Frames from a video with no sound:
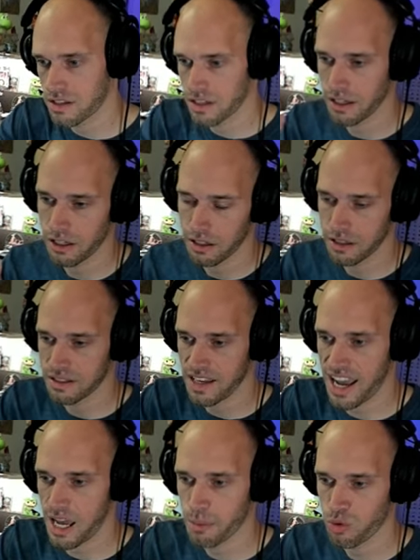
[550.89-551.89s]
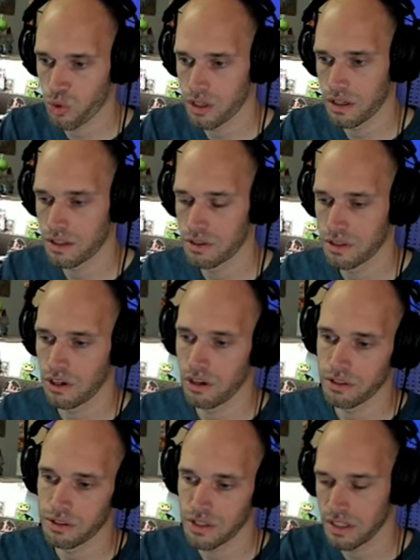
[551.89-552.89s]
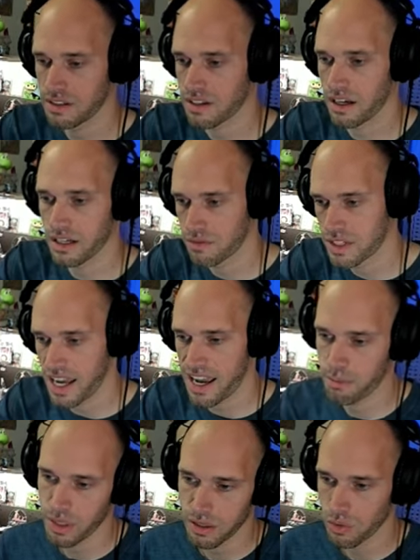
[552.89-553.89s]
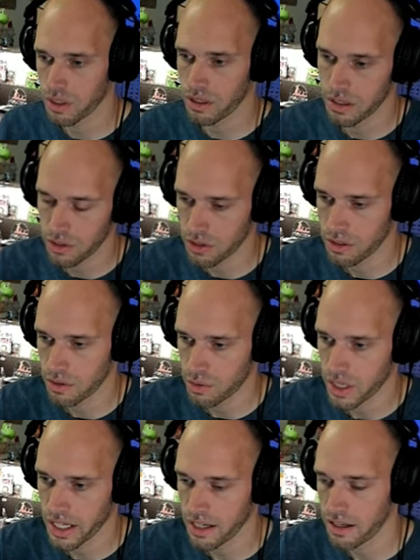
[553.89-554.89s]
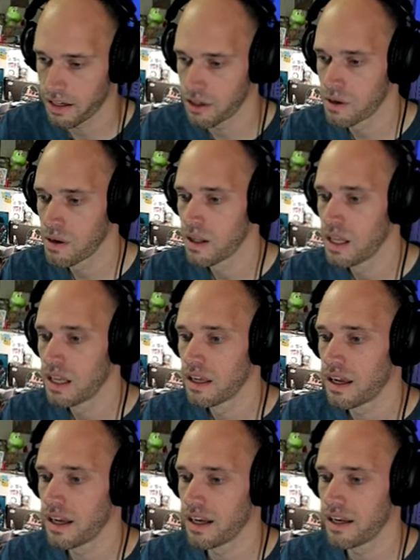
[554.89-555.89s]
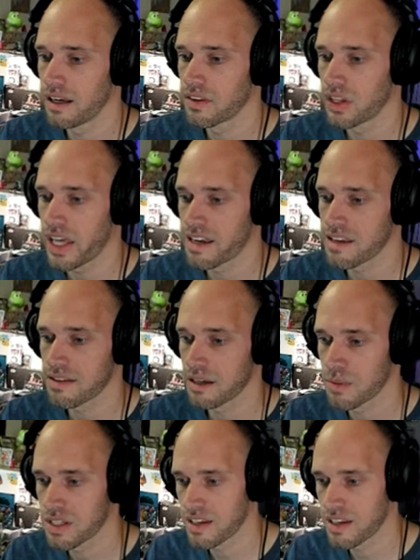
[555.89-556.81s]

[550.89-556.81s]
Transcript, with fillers: SIR tapped $100 and it's kind of tapping 100 right now. And the last time